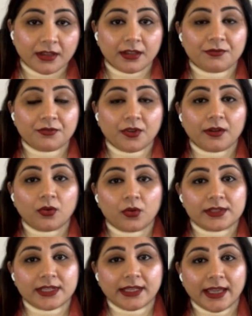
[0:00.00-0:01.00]
If you are
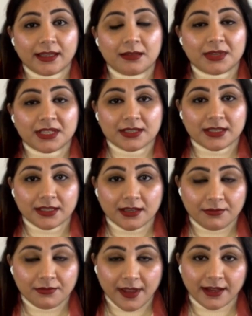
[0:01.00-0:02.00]
holding any
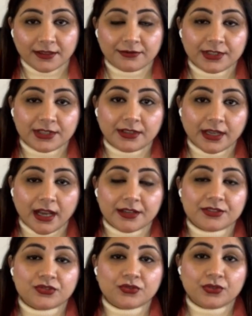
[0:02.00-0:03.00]
material fact with
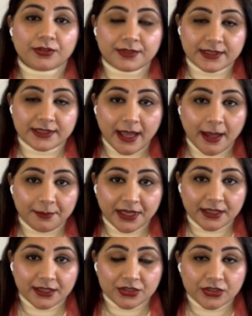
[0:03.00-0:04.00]
regards to your visa
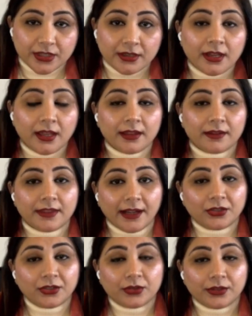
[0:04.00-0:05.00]
application,
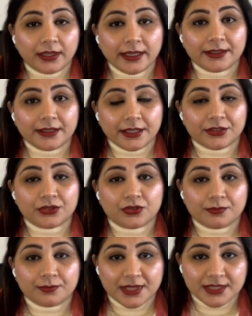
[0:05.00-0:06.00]
that could lead
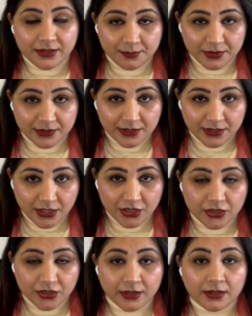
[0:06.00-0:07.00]
into
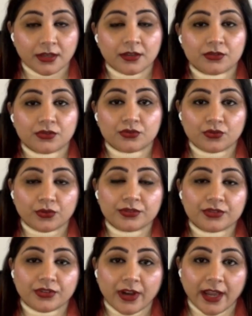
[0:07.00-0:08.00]
misrepresentation. So
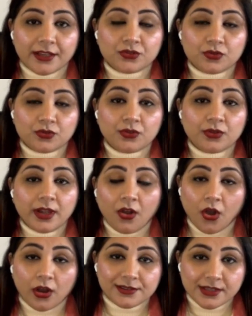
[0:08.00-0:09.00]
don't try to
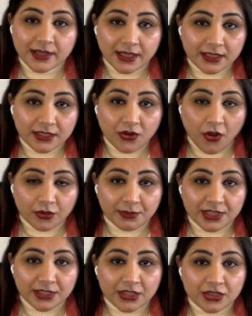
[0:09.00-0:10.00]
alter any
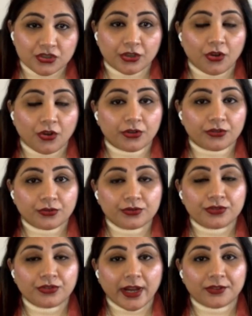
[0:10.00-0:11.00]
documentation or
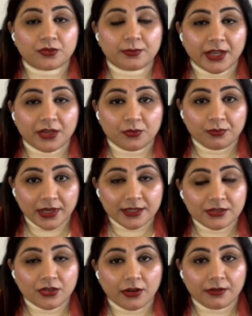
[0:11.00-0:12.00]
don't try to
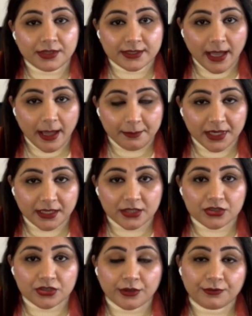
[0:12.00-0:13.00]
manipulate your visa
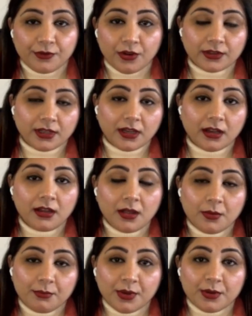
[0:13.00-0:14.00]
application for the
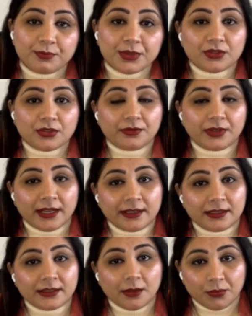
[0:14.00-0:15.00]
purpose of
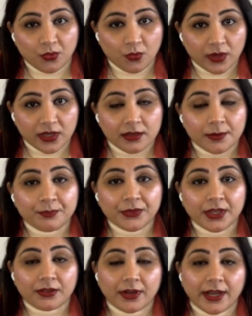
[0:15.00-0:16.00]
getting the approval,
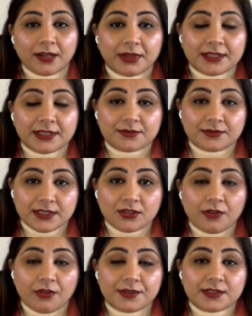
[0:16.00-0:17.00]
right? Because visa
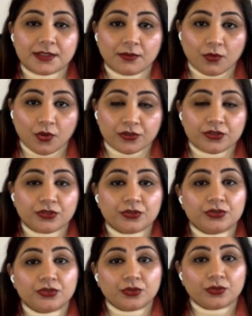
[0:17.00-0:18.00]
officer want
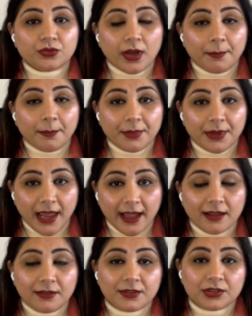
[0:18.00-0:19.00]
you to
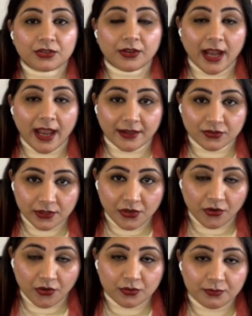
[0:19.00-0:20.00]
apply with your actual
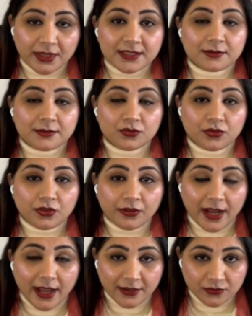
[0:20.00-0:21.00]
documents to your
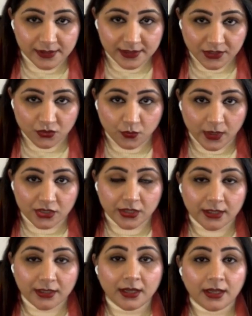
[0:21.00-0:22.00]
actual
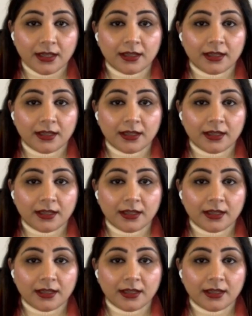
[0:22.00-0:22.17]
situation.